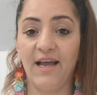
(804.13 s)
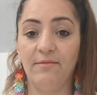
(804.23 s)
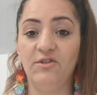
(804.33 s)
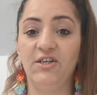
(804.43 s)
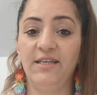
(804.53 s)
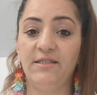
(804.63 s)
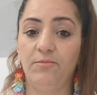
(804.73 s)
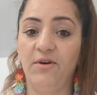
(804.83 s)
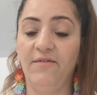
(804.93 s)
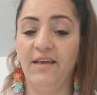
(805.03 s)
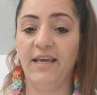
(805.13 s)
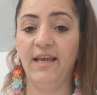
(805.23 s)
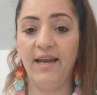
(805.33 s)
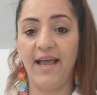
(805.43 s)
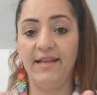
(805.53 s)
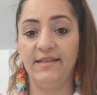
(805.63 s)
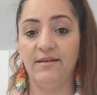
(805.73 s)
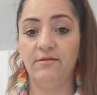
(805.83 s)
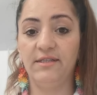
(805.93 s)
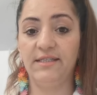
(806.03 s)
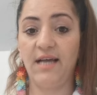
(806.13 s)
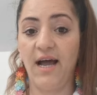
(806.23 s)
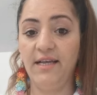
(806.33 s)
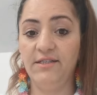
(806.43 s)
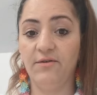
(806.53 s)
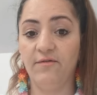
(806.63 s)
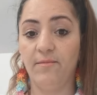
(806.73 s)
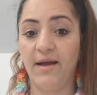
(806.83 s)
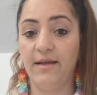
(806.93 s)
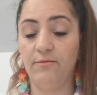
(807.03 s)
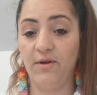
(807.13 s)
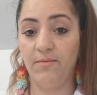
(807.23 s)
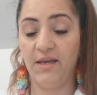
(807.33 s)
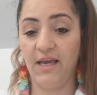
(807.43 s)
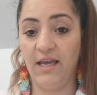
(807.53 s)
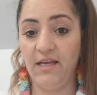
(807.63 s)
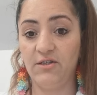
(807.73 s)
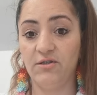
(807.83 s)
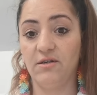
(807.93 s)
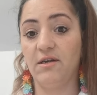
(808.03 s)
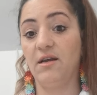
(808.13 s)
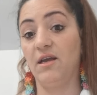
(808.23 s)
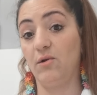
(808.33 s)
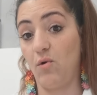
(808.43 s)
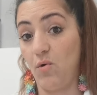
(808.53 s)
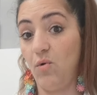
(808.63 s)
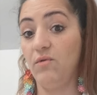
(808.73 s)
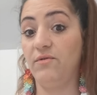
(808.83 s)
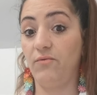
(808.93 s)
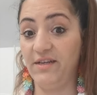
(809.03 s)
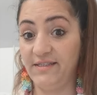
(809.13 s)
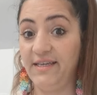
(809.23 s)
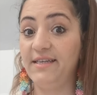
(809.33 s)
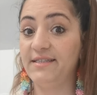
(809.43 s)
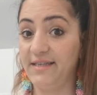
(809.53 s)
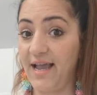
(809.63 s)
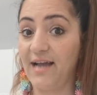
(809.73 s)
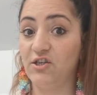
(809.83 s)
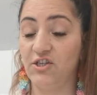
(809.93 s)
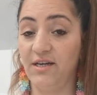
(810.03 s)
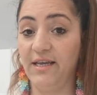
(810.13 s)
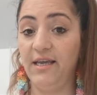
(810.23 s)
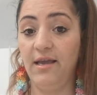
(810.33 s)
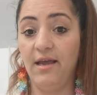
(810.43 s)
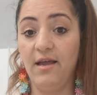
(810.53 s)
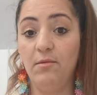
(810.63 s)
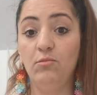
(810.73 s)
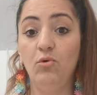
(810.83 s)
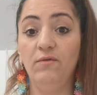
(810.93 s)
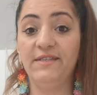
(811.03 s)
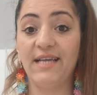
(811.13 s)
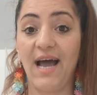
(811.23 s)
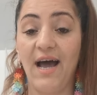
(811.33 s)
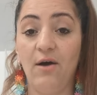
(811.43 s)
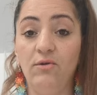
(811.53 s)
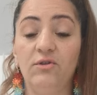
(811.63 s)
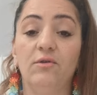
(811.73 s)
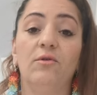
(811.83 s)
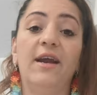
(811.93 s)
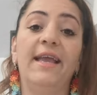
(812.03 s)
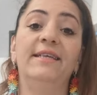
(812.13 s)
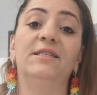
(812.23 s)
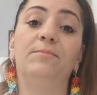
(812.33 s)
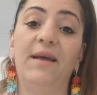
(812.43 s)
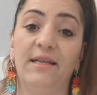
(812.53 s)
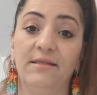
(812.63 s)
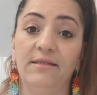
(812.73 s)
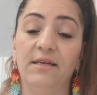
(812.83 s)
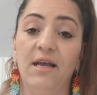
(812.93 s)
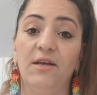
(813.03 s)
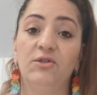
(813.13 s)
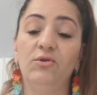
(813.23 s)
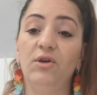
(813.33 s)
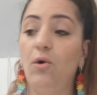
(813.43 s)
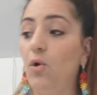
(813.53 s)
I'm just breathing in, and the sides of my rib cage, and all 360 actually, moves out, expands. So the